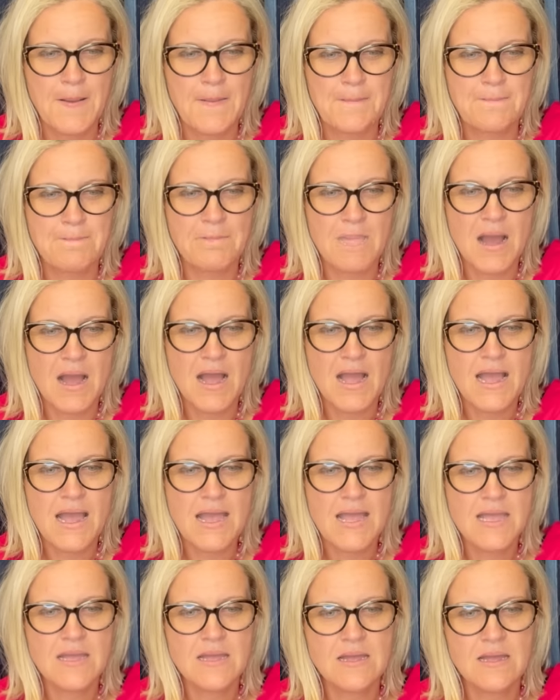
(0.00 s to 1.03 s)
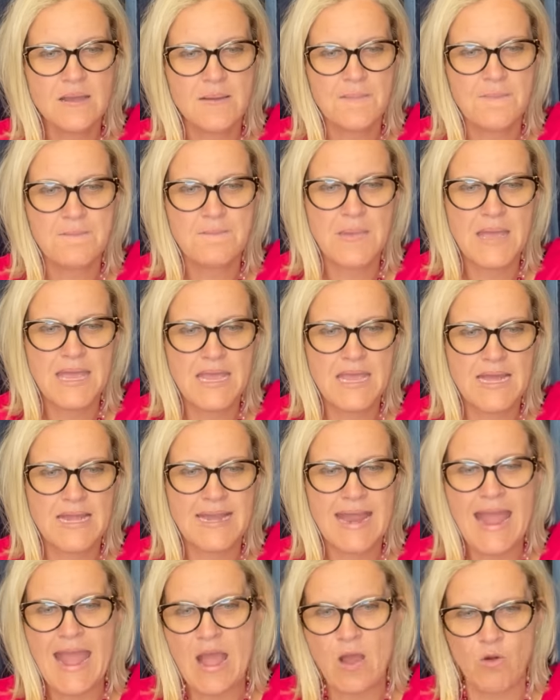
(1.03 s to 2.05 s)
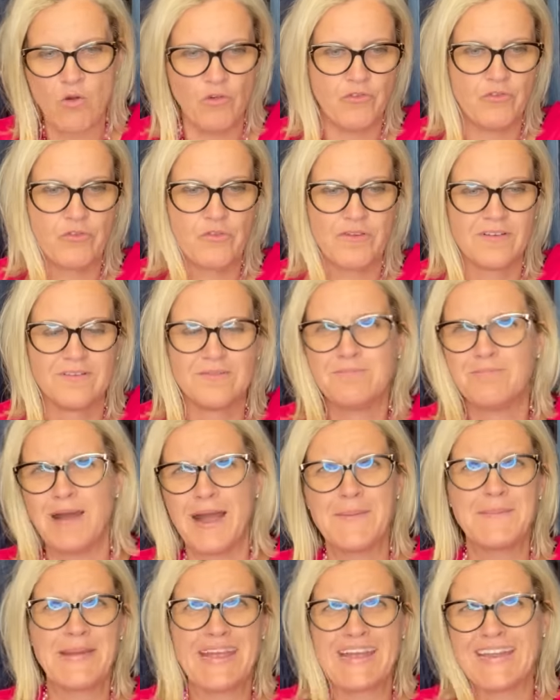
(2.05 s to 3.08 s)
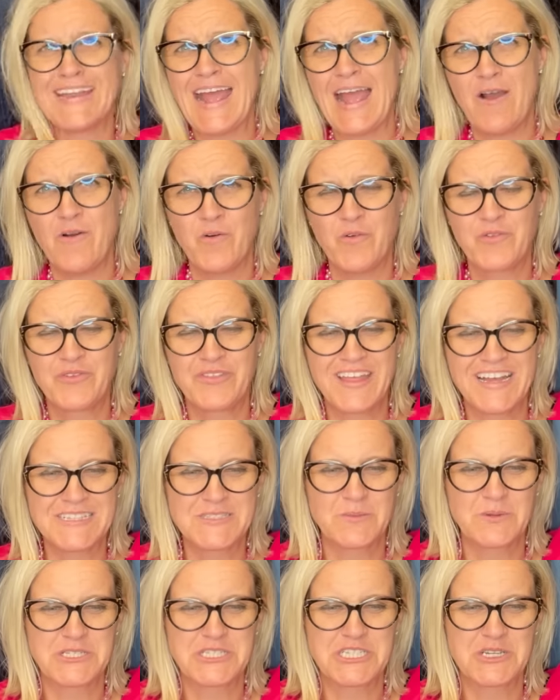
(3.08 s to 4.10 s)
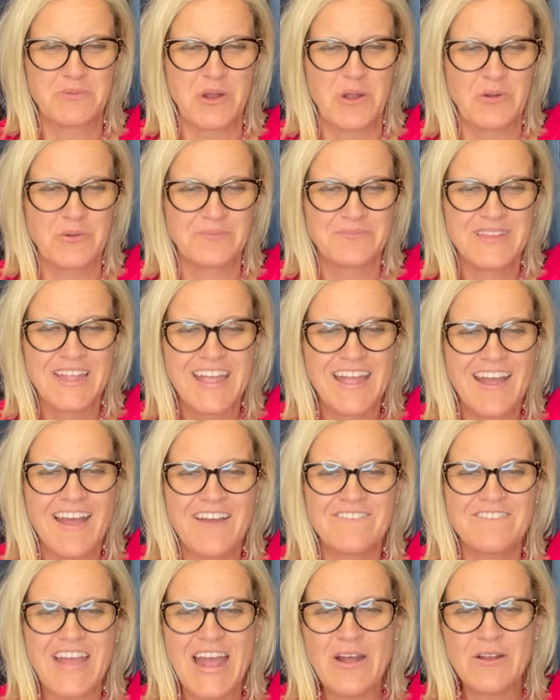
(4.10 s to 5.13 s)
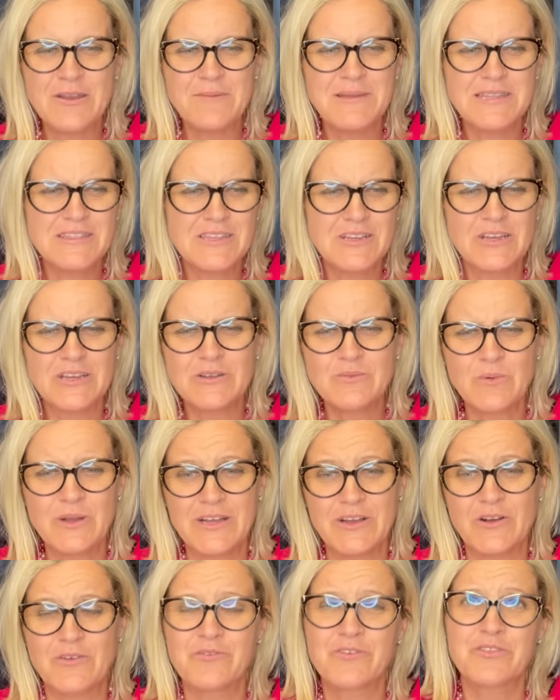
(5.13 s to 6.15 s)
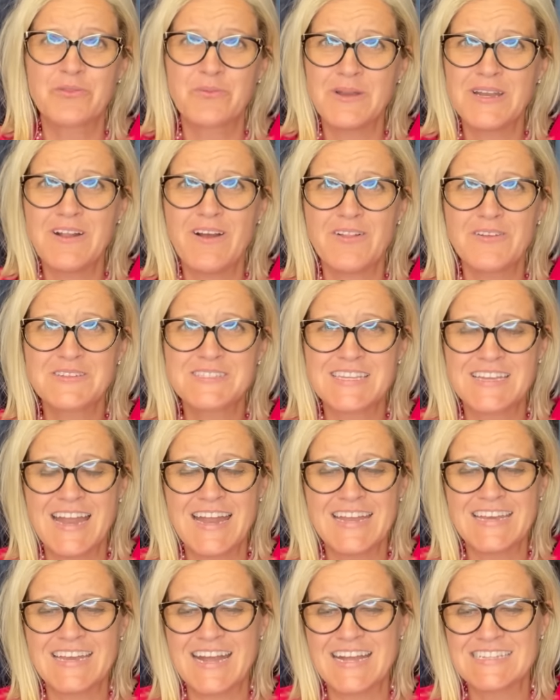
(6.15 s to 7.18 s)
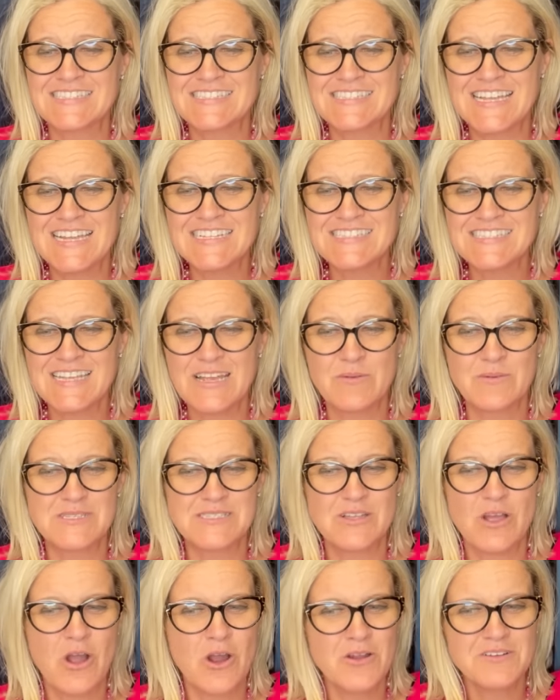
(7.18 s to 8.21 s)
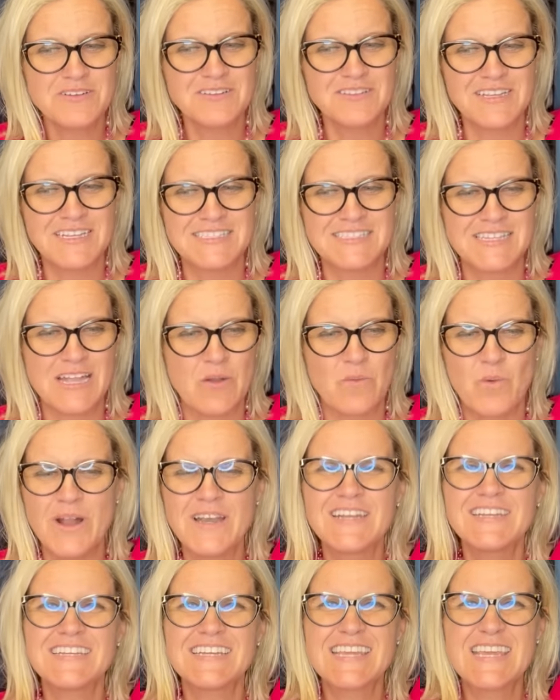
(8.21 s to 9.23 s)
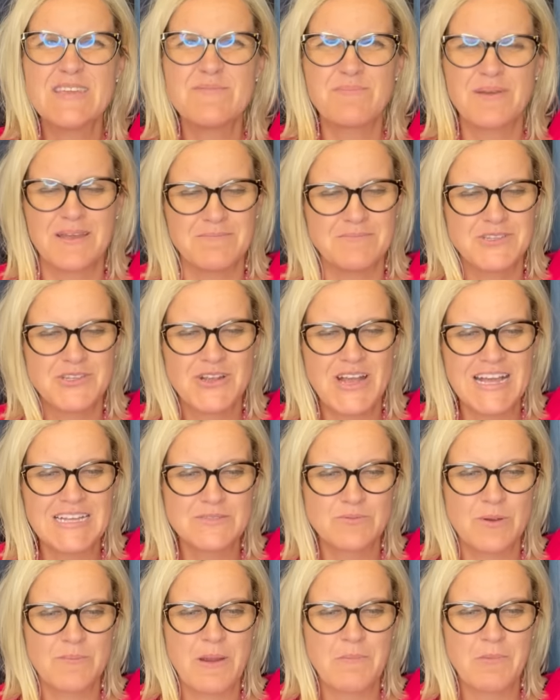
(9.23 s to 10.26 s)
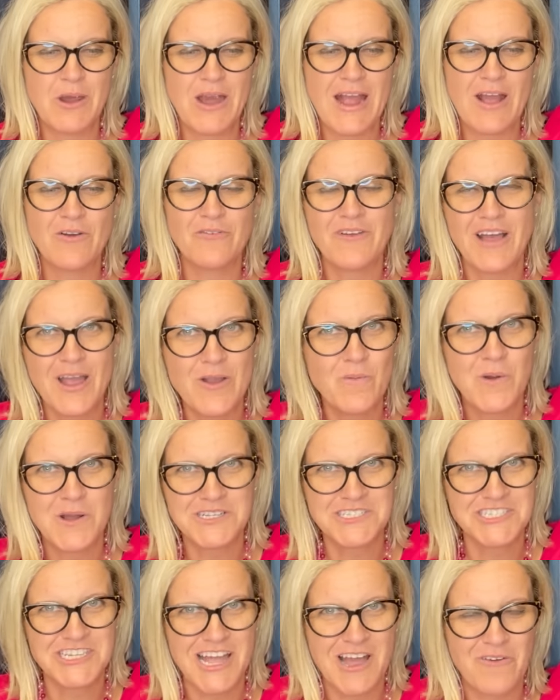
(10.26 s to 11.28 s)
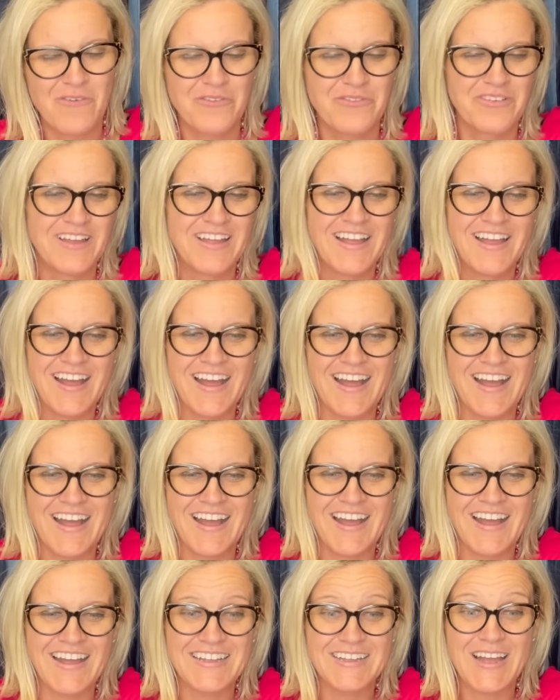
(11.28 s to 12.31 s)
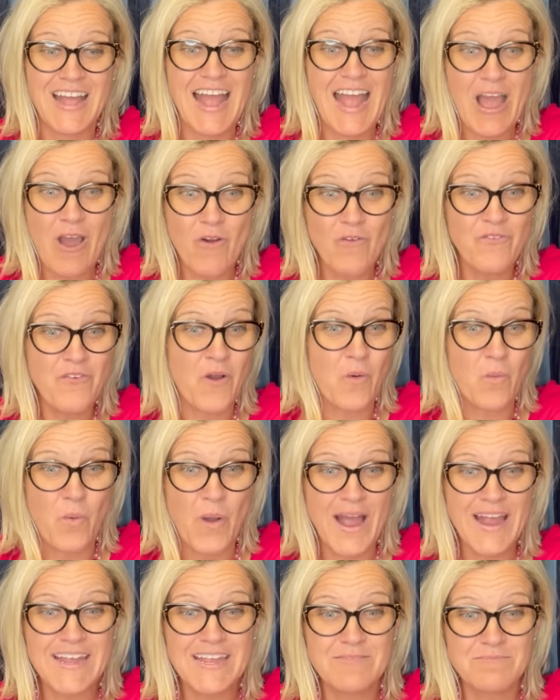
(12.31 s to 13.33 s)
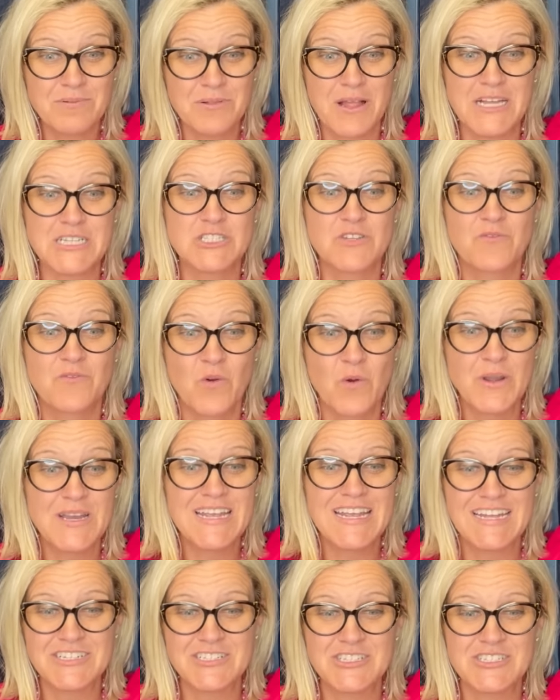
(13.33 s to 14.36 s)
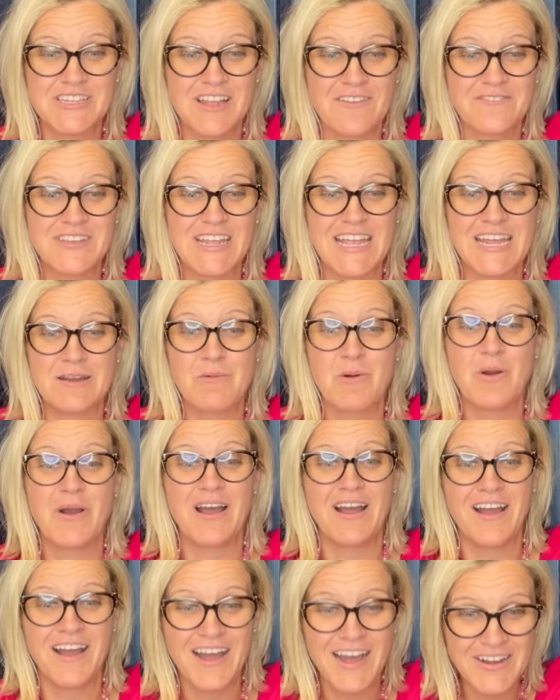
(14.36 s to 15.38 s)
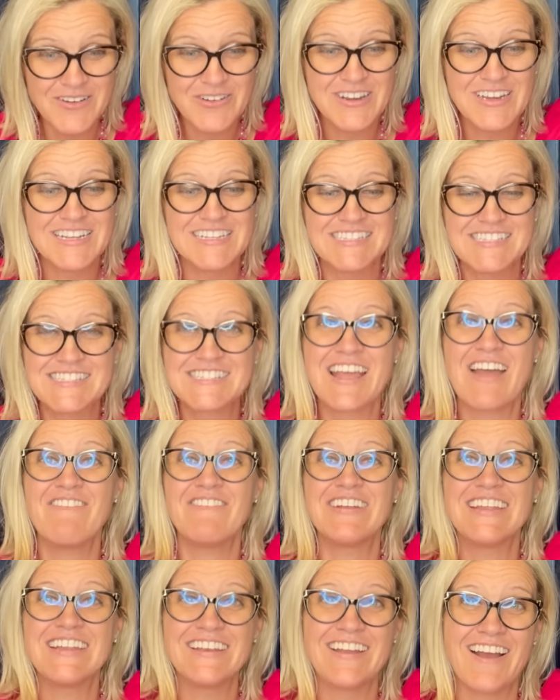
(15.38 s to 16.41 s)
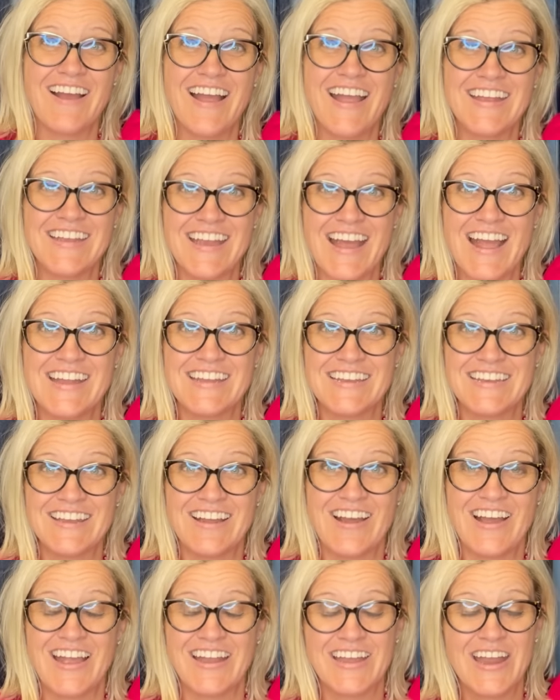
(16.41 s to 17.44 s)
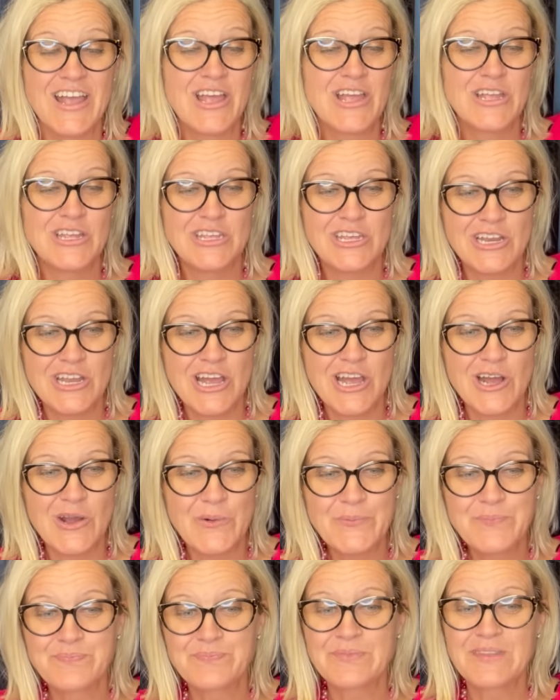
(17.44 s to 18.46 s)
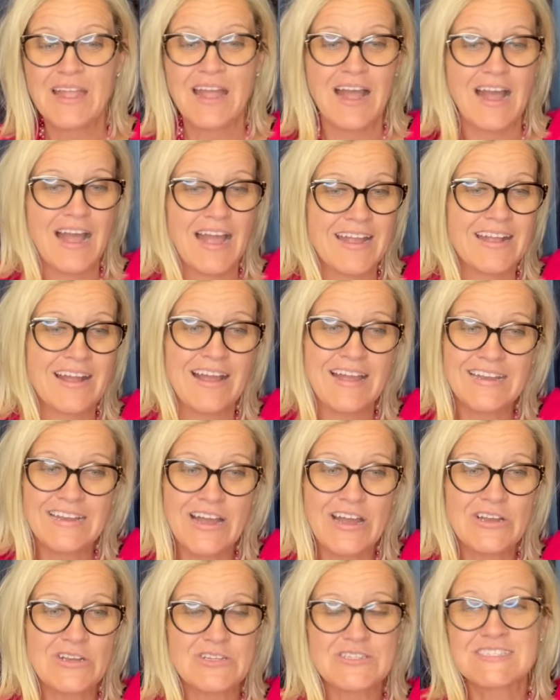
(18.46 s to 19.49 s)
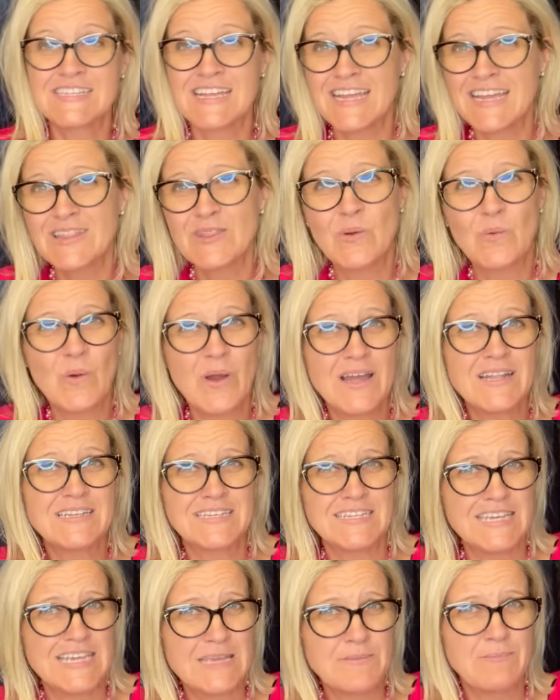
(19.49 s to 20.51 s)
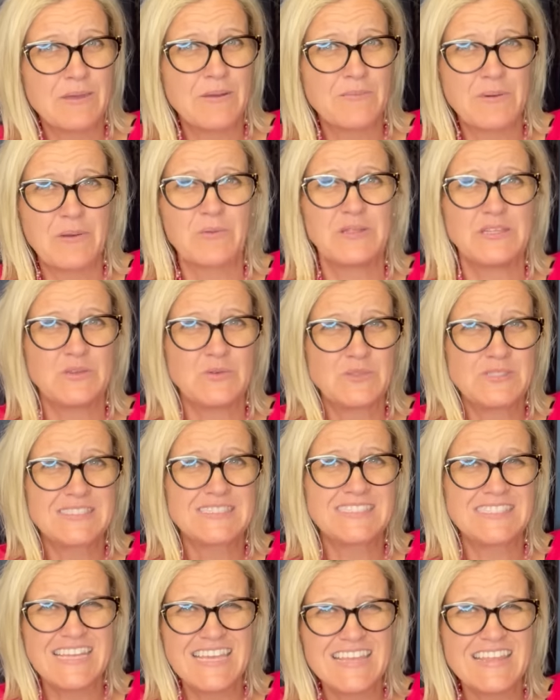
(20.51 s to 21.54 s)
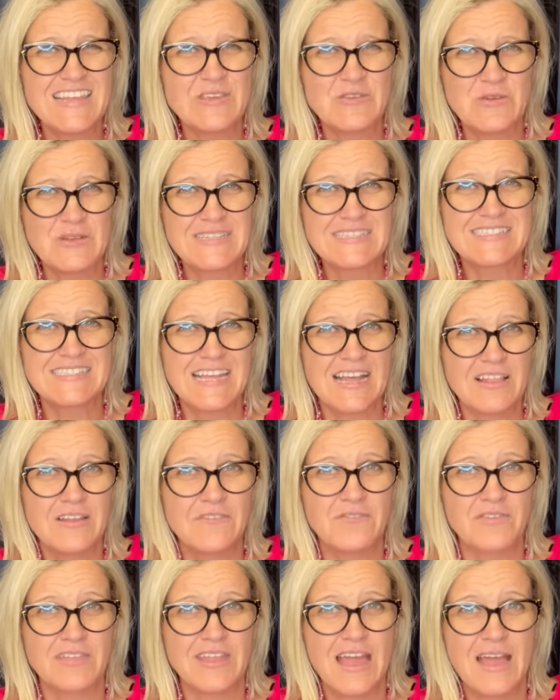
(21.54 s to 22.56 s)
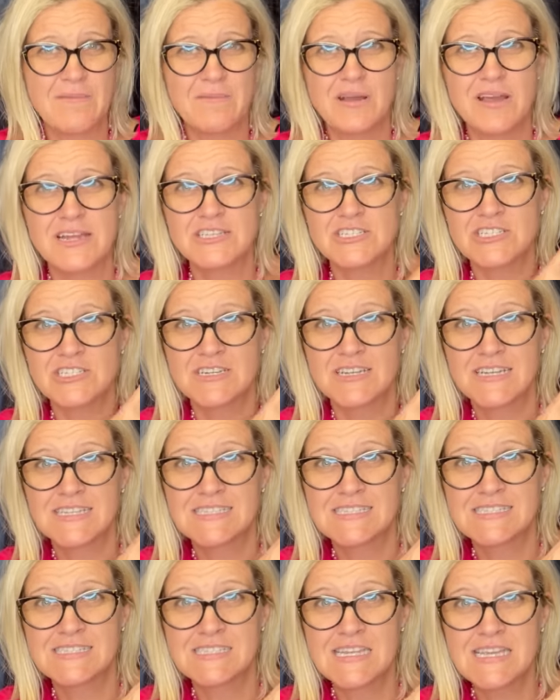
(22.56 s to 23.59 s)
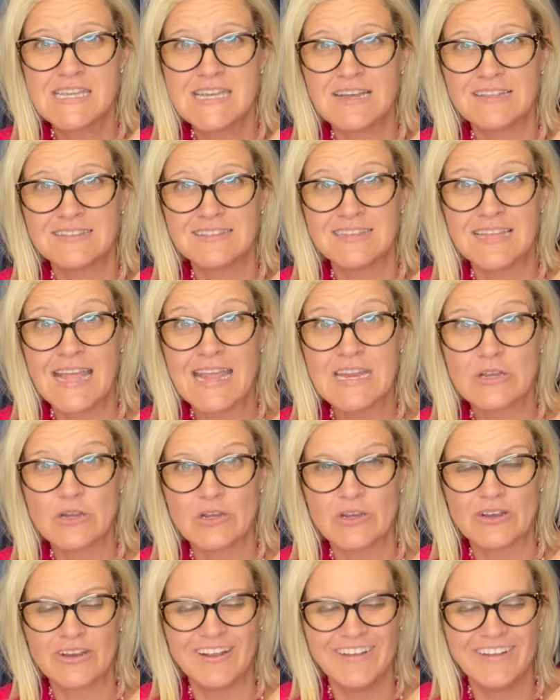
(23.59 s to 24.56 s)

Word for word: My man Alf. My man Alf. That's what she wrote. Found him at the Goodwill for $3.99. It was hard to list. I wanted to keep him. Do you guys remember Alf? I watched Alf. Uh, Alf Hawaiian plush 40 inch stuffed animal, $179.99. You know, I kind of understand the wanting to keep it, but when you see that you can sell it for that much, see you later.